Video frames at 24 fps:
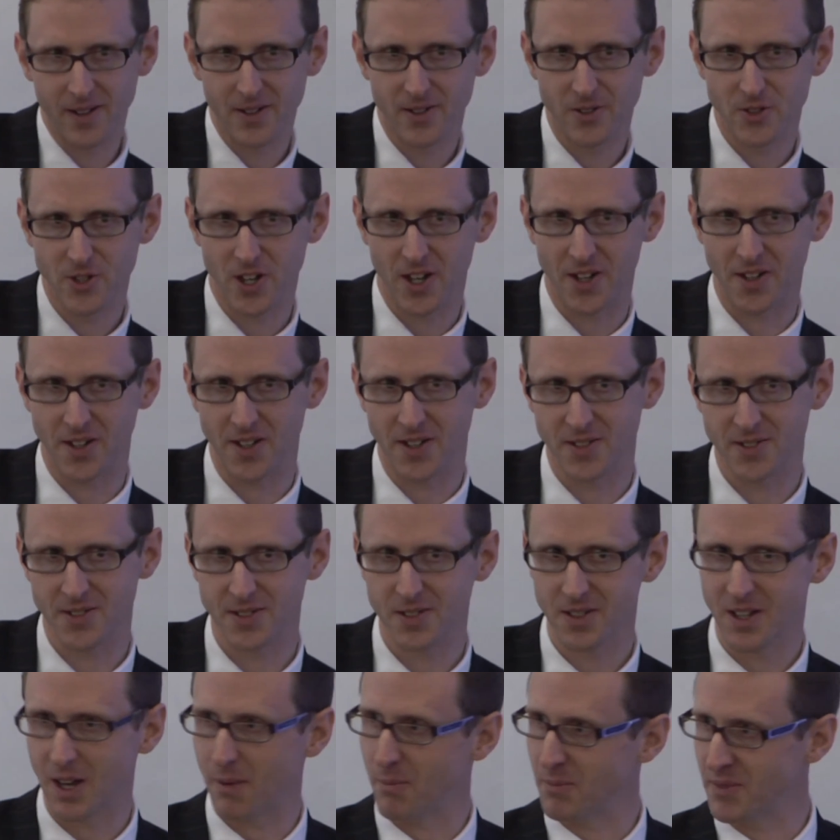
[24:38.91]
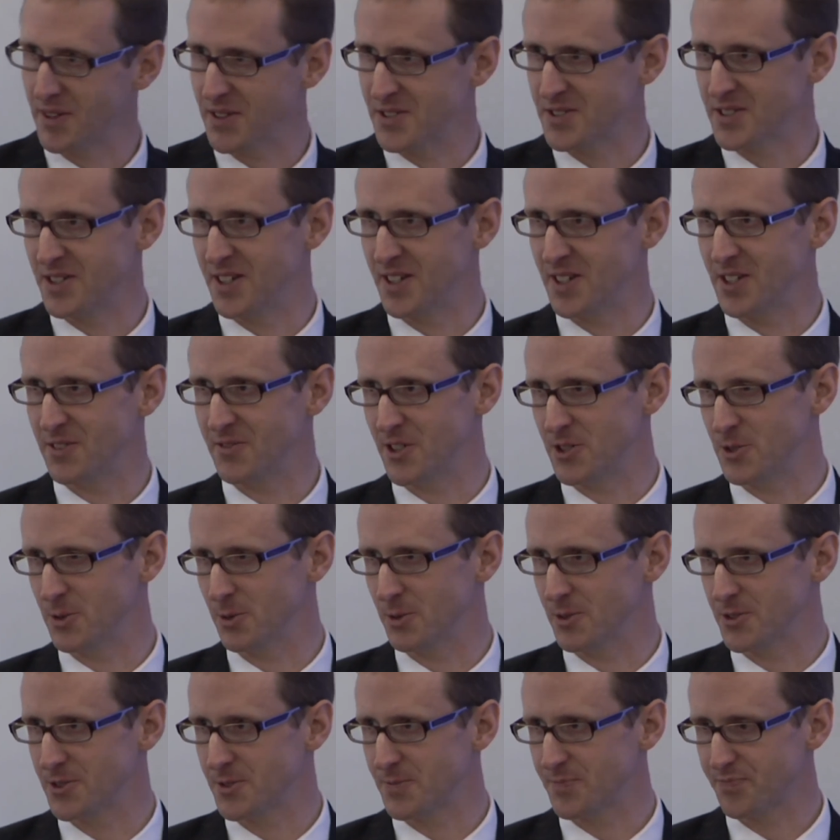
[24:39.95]
Chinese companies and
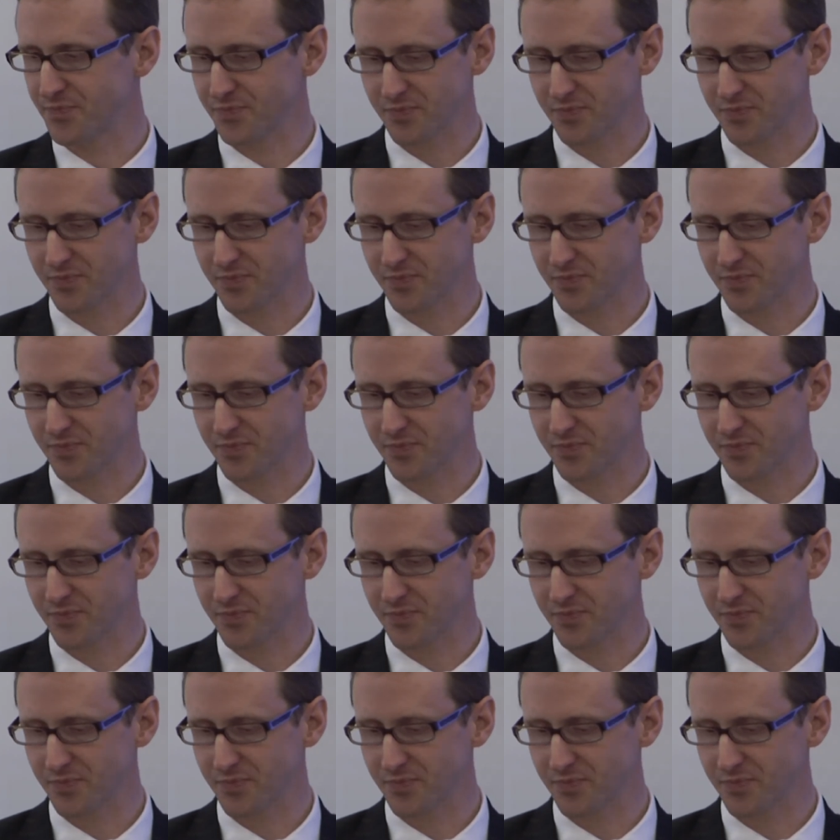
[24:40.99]
individuals.